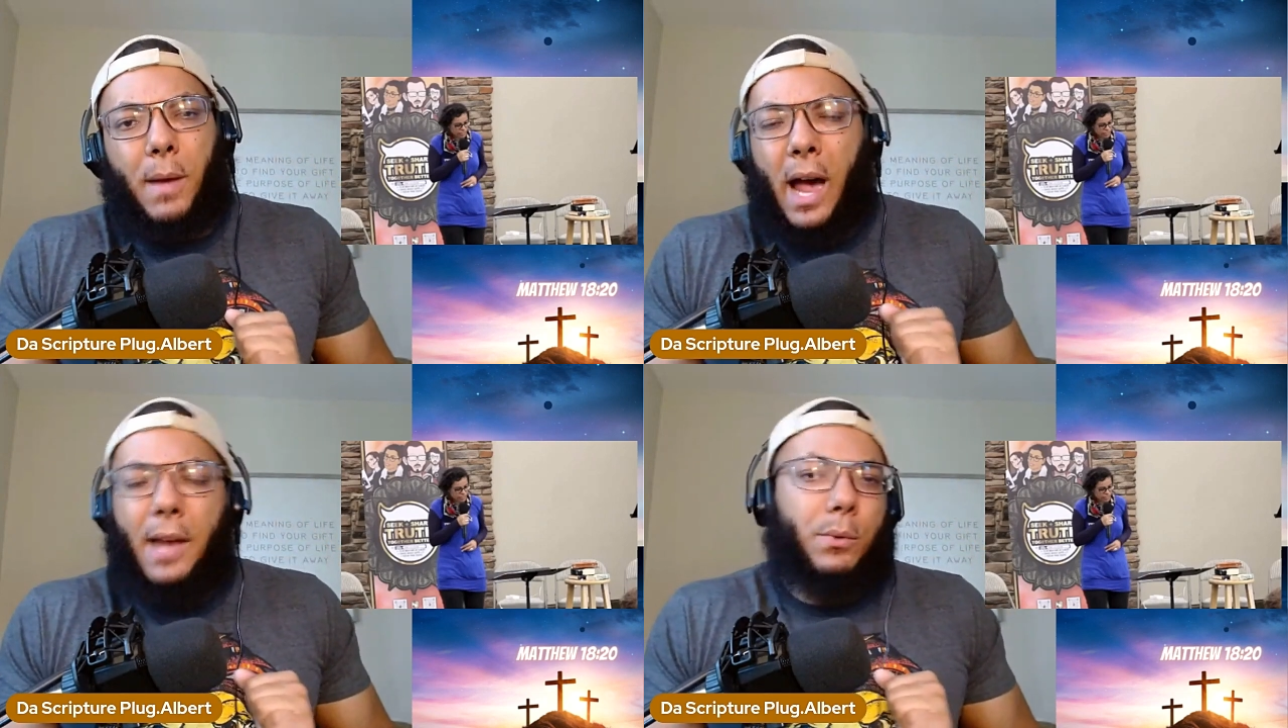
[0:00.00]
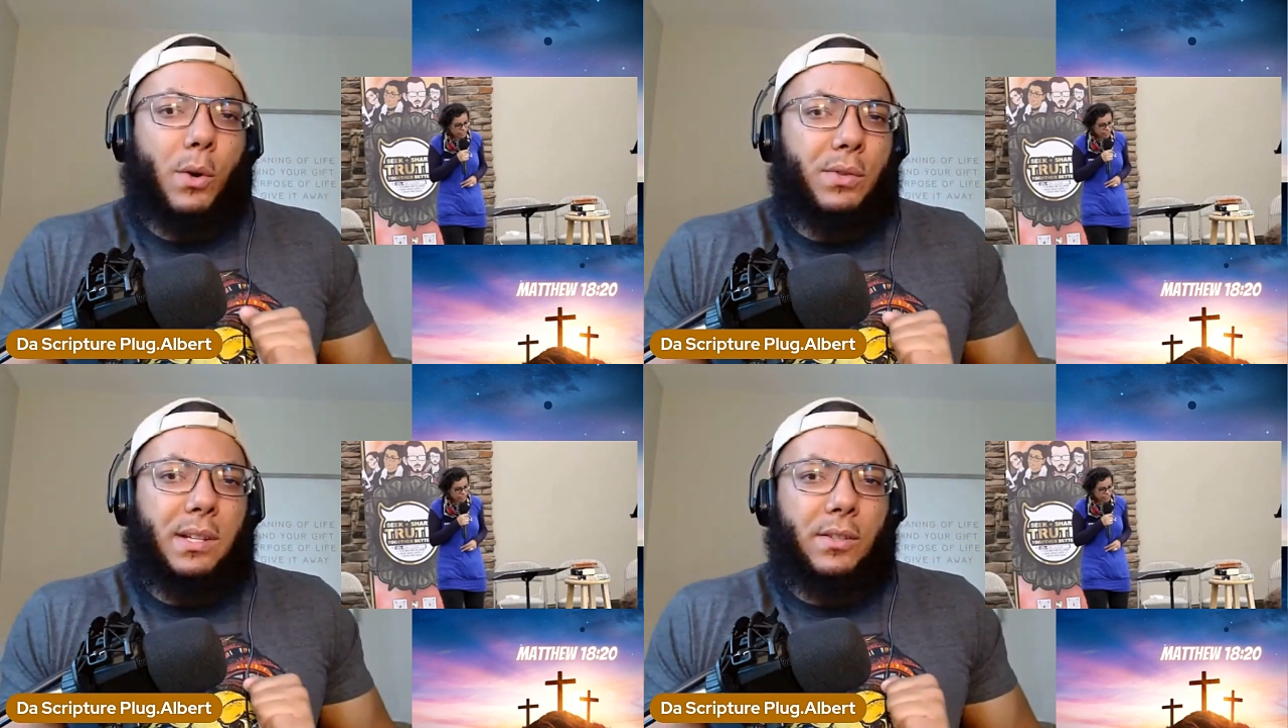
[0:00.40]
I don't
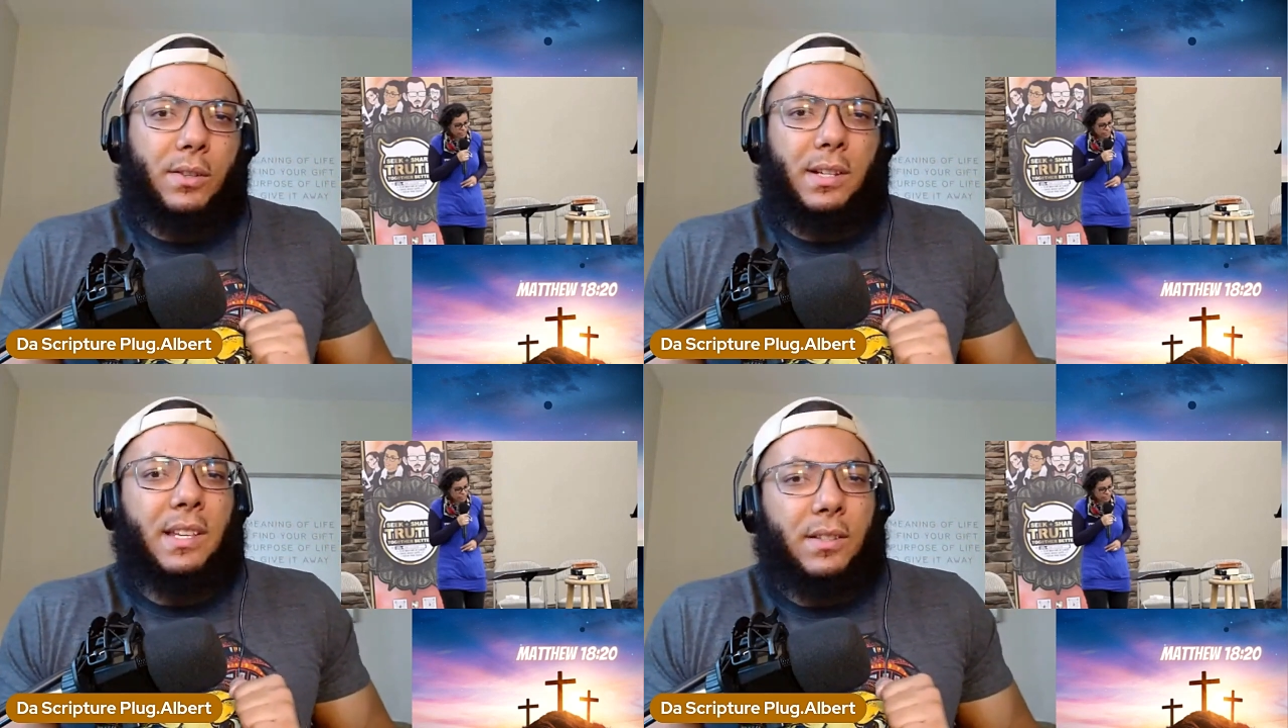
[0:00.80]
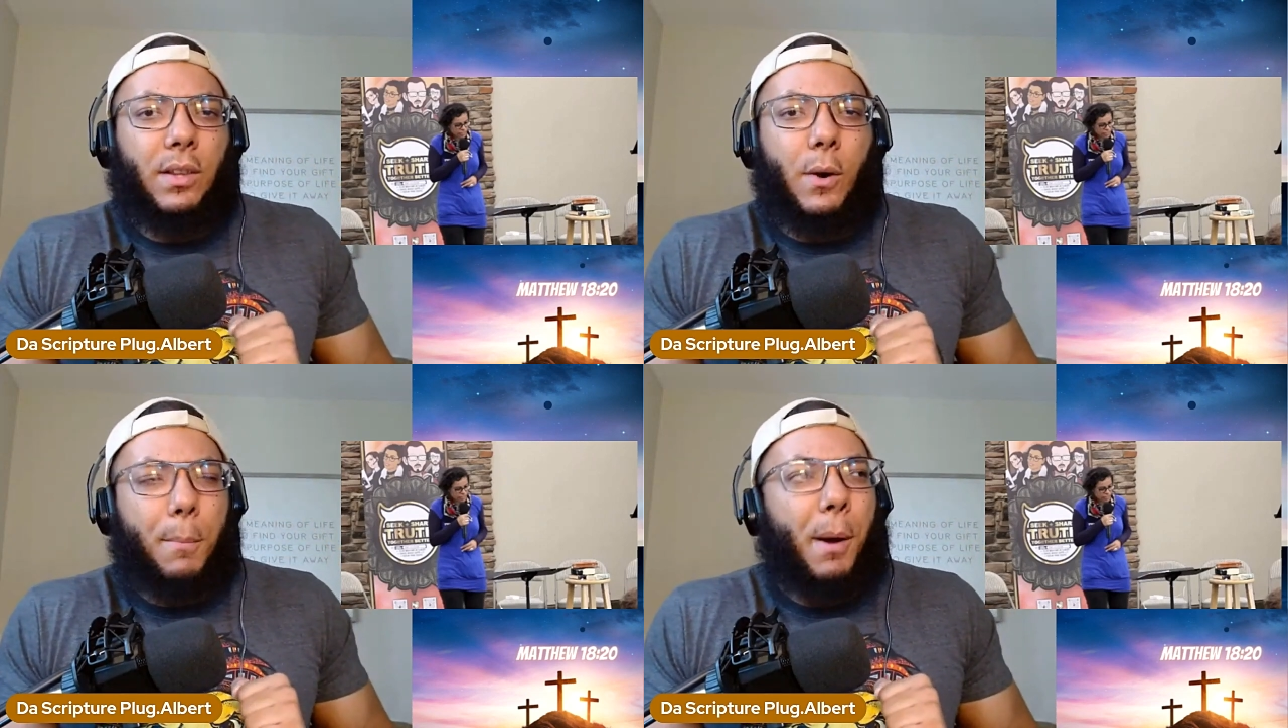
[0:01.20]
know if she is or isn't
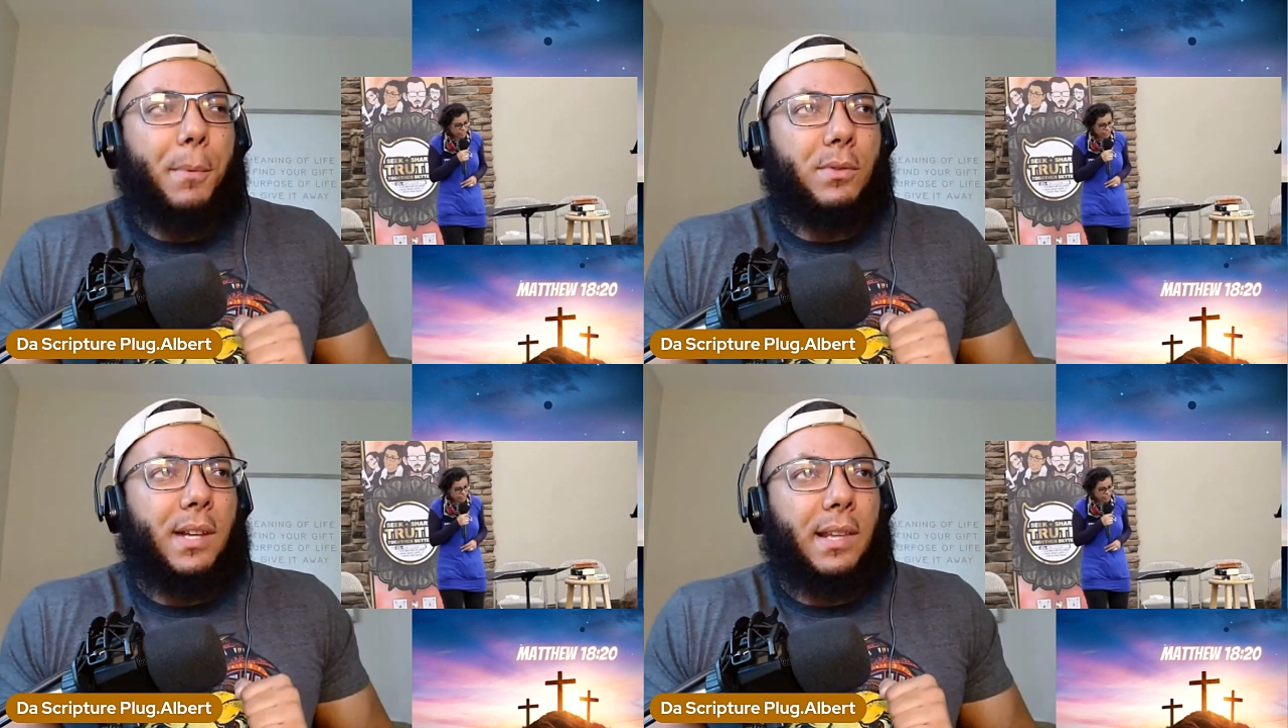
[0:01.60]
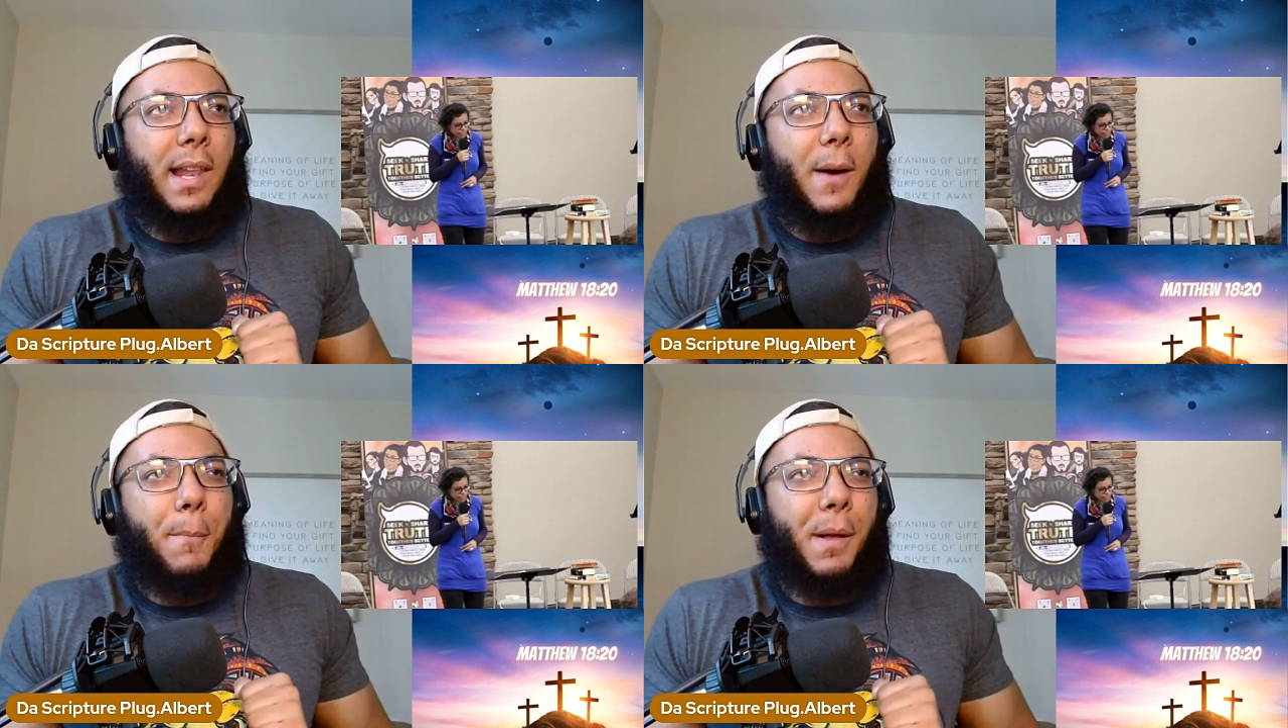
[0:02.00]
though. I probably won't check that out,